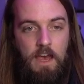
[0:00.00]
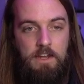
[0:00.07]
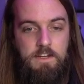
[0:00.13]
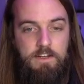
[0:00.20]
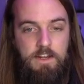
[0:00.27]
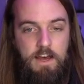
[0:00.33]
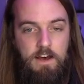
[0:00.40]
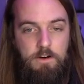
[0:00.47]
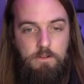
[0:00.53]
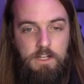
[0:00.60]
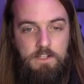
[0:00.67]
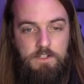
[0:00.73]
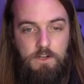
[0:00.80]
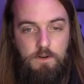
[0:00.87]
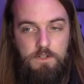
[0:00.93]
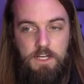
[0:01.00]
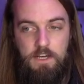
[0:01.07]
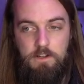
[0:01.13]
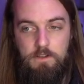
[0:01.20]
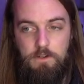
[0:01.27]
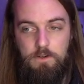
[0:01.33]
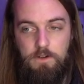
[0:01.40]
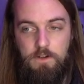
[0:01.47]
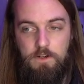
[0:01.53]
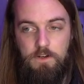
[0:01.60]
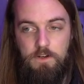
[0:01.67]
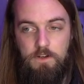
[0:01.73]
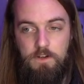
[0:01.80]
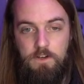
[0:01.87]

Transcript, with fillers: And now let's go take a look.